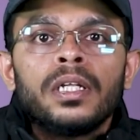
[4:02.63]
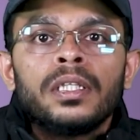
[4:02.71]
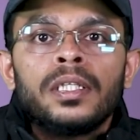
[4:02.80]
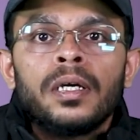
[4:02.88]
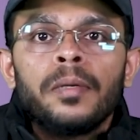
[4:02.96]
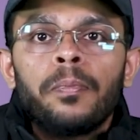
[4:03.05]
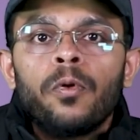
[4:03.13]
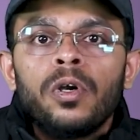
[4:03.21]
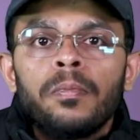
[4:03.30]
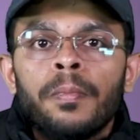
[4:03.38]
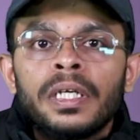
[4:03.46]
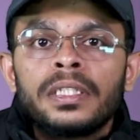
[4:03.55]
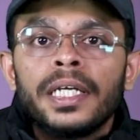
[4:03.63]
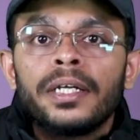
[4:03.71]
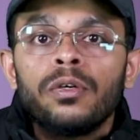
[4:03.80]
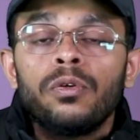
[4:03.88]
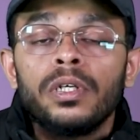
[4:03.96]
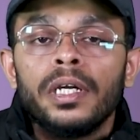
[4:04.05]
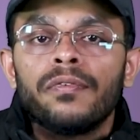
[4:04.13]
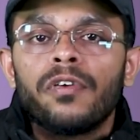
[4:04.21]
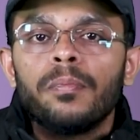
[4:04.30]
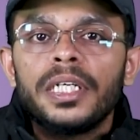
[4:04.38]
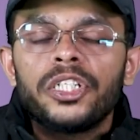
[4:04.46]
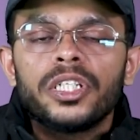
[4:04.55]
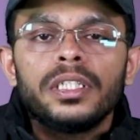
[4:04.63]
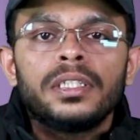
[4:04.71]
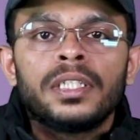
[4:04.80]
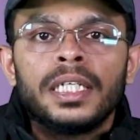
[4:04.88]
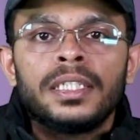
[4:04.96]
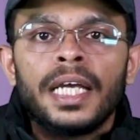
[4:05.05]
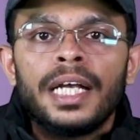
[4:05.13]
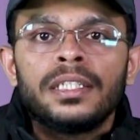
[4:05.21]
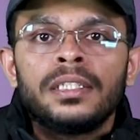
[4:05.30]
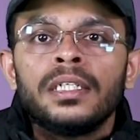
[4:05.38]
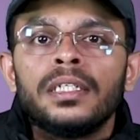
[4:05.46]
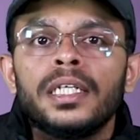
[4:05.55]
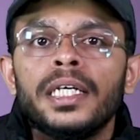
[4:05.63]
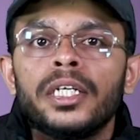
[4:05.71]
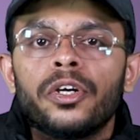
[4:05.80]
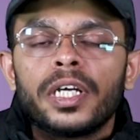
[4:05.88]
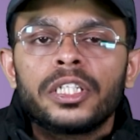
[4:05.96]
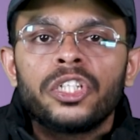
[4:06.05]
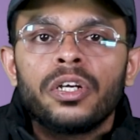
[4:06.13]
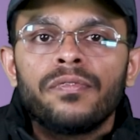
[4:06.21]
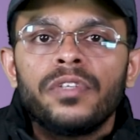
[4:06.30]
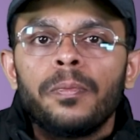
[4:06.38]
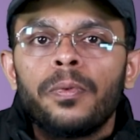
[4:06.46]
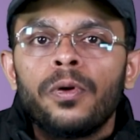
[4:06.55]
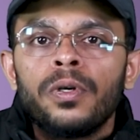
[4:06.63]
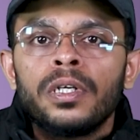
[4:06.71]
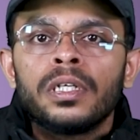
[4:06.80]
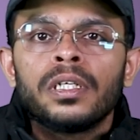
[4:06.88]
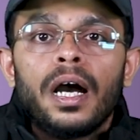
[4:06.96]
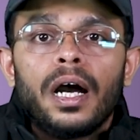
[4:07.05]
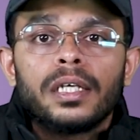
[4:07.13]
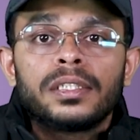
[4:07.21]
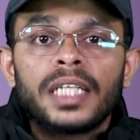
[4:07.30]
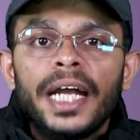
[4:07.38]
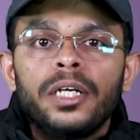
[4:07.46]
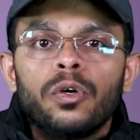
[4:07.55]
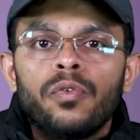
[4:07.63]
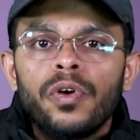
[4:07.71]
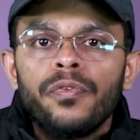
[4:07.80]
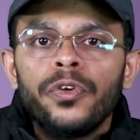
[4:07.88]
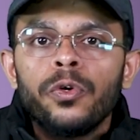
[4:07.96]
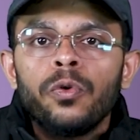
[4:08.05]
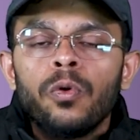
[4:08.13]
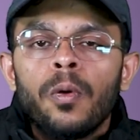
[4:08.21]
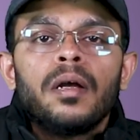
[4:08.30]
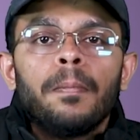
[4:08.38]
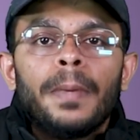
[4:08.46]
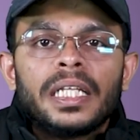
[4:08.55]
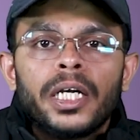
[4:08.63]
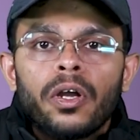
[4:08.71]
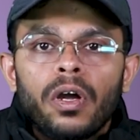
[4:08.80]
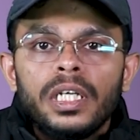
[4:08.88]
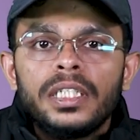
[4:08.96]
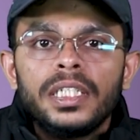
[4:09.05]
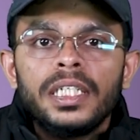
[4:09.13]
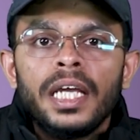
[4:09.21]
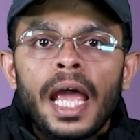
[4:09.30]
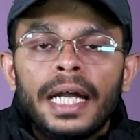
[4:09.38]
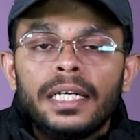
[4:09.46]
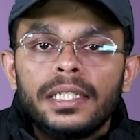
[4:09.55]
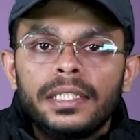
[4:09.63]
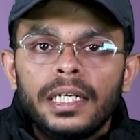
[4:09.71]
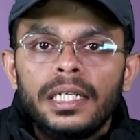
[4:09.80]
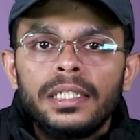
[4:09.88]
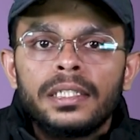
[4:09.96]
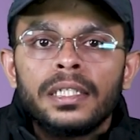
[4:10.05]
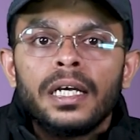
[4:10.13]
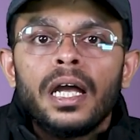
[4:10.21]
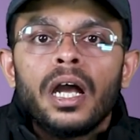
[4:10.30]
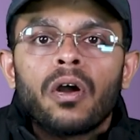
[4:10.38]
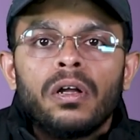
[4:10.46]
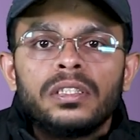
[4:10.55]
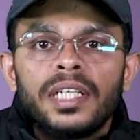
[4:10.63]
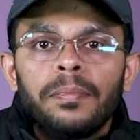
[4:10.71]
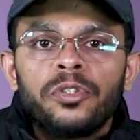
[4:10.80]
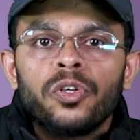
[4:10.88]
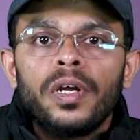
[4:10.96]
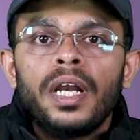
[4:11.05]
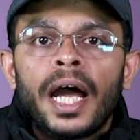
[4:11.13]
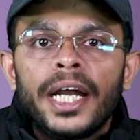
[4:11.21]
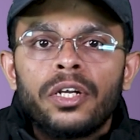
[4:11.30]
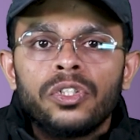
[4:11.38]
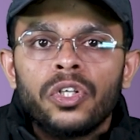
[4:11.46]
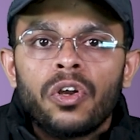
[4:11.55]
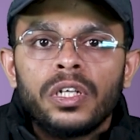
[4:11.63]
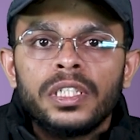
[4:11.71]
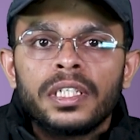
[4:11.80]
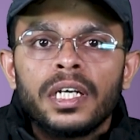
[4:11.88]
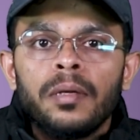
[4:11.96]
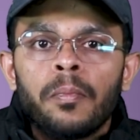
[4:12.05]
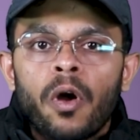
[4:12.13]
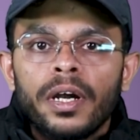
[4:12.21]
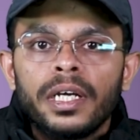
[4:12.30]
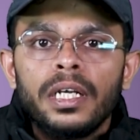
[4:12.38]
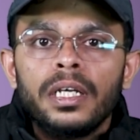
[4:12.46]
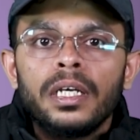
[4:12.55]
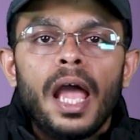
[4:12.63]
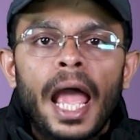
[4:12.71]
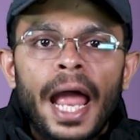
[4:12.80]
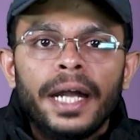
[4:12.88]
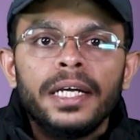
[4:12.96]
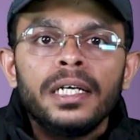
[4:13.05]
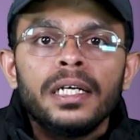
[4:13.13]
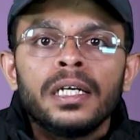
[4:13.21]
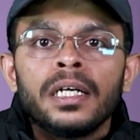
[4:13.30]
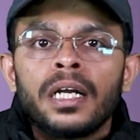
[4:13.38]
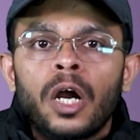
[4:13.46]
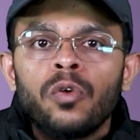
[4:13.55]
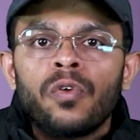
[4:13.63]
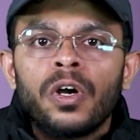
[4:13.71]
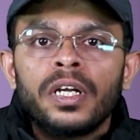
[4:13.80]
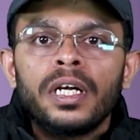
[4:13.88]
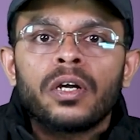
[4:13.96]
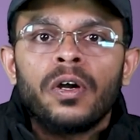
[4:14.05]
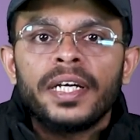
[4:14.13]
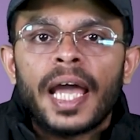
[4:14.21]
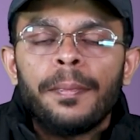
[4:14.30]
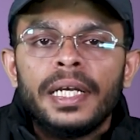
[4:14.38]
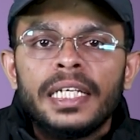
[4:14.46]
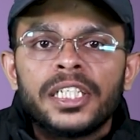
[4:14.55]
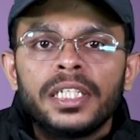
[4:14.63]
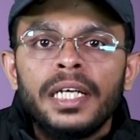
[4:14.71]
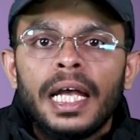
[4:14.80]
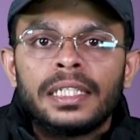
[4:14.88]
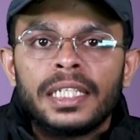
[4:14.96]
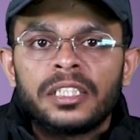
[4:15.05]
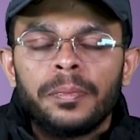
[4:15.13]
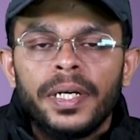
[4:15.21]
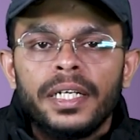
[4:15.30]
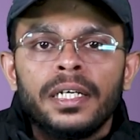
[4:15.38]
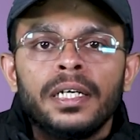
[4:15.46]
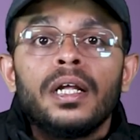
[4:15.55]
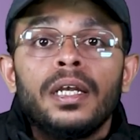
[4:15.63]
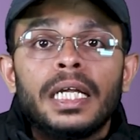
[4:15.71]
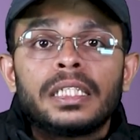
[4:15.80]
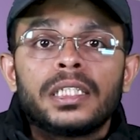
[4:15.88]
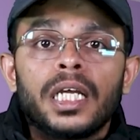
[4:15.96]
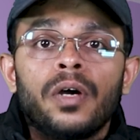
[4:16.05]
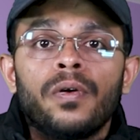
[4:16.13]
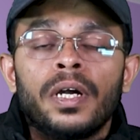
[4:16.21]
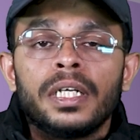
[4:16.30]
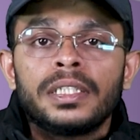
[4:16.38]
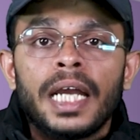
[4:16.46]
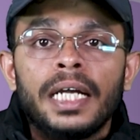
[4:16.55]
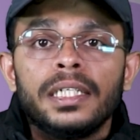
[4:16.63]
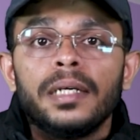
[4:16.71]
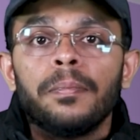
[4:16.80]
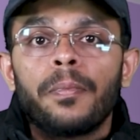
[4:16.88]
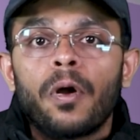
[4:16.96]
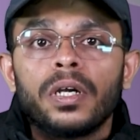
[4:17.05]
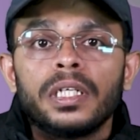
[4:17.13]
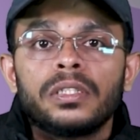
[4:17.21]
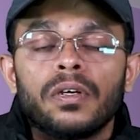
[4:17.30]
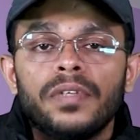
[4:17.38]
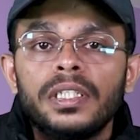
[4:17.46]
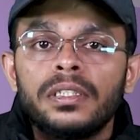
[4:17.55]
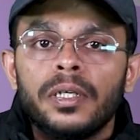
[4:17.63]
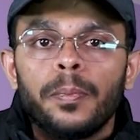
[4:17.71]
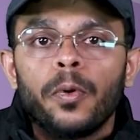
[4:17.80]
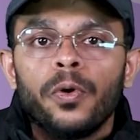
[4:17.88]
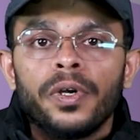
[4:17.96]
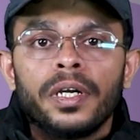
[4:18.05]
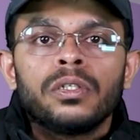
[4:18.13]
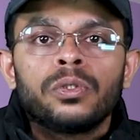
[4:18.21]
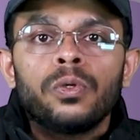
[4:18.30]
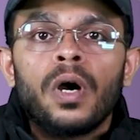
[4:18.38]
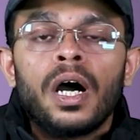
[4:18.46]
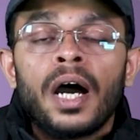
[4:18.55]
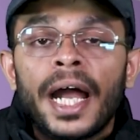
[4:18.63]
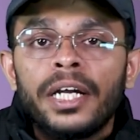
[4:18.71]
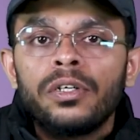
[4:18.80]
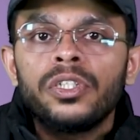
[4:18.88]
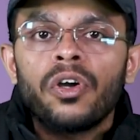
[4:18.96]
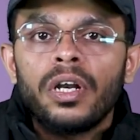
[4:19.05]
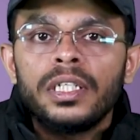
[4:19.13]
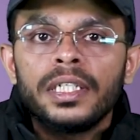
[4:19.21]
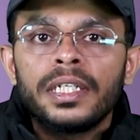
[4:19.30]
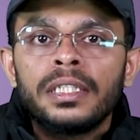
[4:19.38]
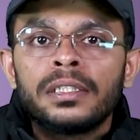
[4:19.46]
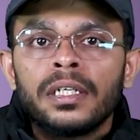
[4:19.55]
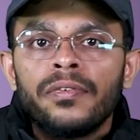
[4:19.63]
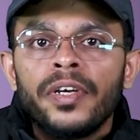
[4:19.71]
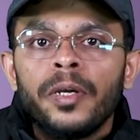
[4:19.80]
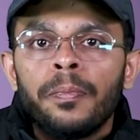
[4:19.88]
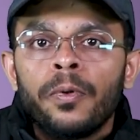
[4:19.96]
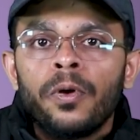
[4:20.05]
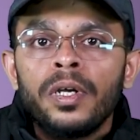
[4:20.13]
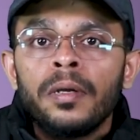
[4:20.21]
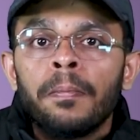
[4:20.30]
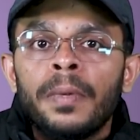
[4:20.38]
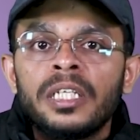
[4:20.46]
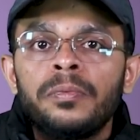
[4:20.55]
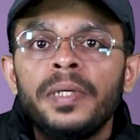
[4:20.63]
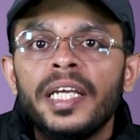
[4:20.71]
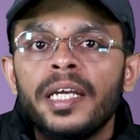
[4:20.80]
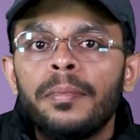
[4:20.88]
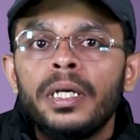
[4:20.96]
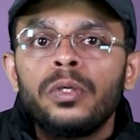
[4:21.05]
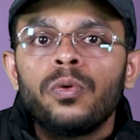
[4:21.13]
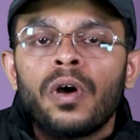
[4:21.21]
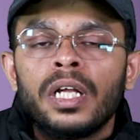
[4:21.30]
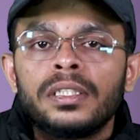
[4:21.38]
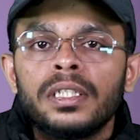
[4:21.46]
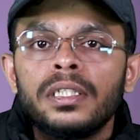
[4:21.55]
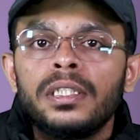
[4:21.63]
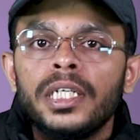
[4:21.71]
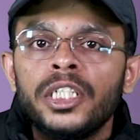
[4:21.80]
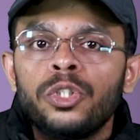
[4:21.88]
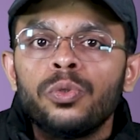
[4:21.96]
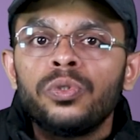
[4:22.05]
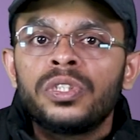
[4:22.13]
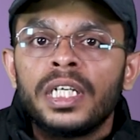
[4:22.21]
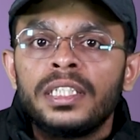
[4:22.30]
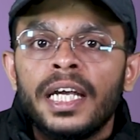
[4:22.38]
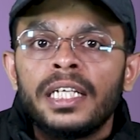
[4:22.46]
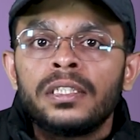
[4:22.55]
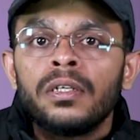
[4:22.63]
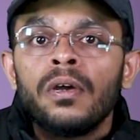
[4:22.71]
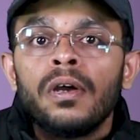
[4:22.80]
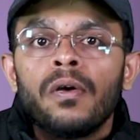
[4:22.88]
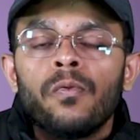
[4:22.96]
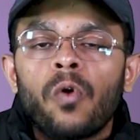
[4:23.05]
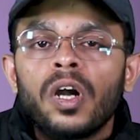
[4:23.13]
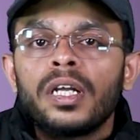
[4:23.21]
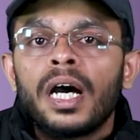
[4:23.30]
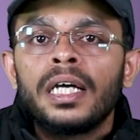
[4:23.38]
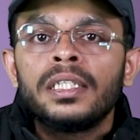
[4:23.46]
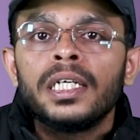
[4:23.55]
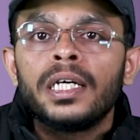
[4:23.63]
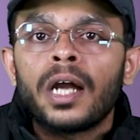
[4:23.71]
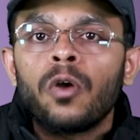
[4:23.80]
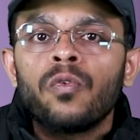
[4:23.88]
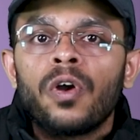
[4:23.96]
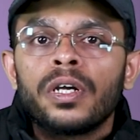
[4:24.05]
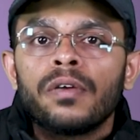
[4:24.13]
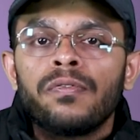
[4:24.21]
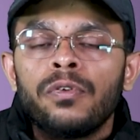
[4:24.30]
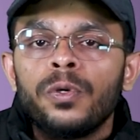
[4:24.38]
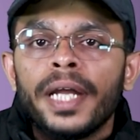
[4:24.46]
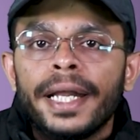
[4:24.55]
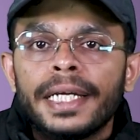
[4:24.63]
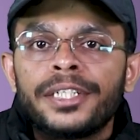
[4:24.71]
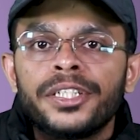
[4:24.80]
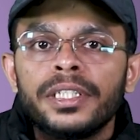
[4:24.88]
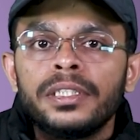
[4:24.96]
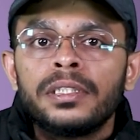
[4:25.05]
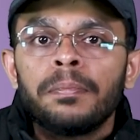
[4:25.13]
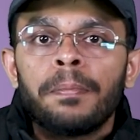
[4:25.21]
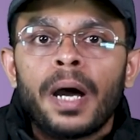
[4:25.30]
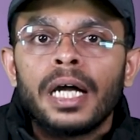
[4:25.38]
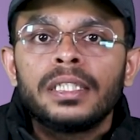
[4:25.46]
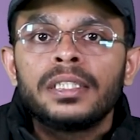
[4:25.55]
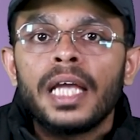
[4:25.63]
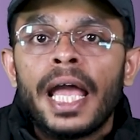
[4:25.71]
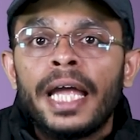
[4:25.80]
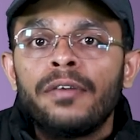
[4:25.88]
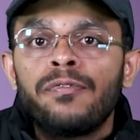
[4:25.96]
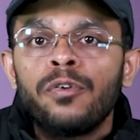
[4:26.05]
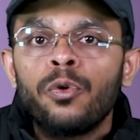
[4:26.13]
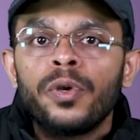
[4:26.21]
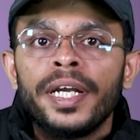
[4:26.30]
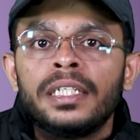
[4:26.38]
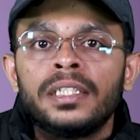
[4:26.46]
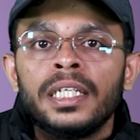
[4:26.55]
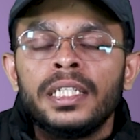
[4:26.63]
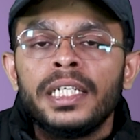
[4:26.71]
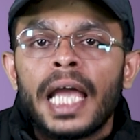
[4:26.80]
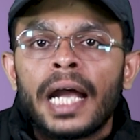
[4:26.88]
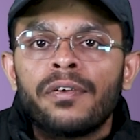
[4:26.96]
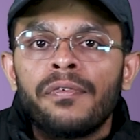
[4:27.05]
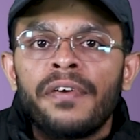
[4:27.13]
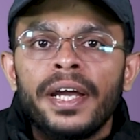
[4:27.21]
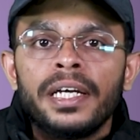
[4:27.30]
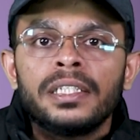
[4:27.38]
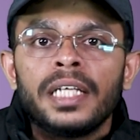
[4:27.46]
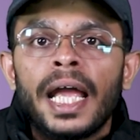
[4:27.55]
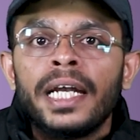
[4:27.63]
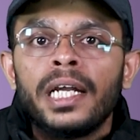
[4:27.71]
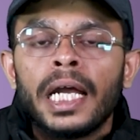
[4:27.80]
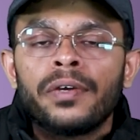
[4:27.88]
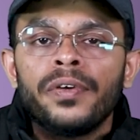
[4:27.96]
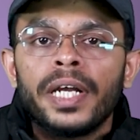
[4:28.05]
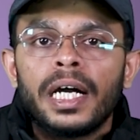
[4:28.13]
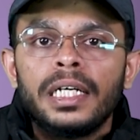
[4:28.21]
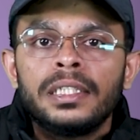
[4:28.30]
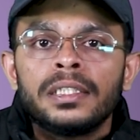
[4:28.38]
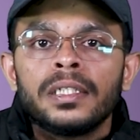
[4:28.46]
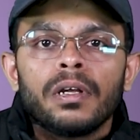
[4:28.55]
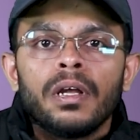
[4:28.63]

The report must include information such as the introduction of the report, a site overview, methodology and results, conceptual hydrogeological model, and groundwater contamination assessment. Let's now understand the importance of this report. So, a hydrogeological survey report must be able to answer issues such as what are the groundwater flow directions, paths, and flow rates in the aquifers and aqueducts.